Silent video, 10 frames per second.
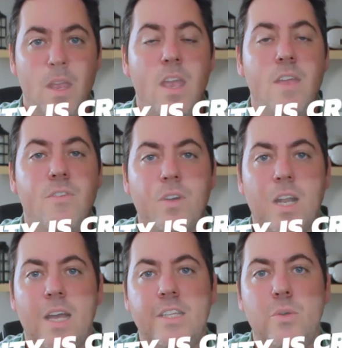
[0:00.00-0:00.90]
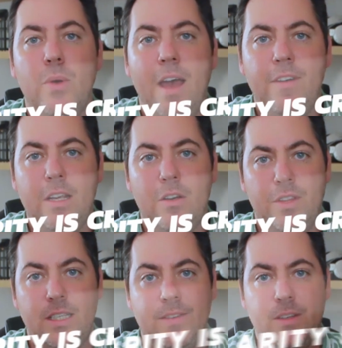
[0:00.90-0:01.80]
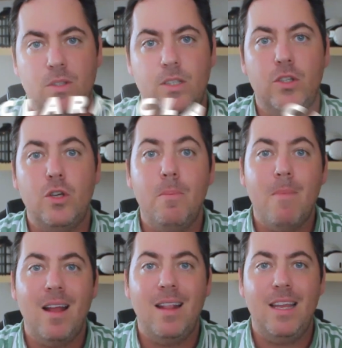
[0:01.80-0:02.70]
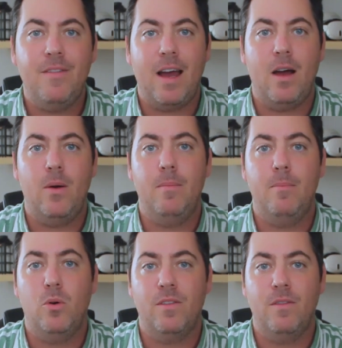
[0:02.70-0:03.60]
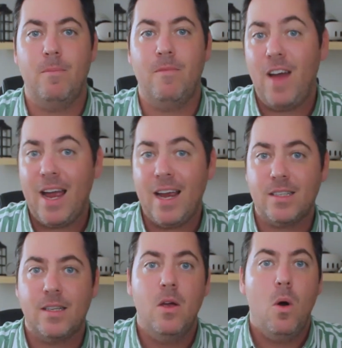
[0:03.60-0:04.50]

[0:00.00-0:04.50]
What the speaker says: If you rely too heavily on these filters, you might leave out important facts,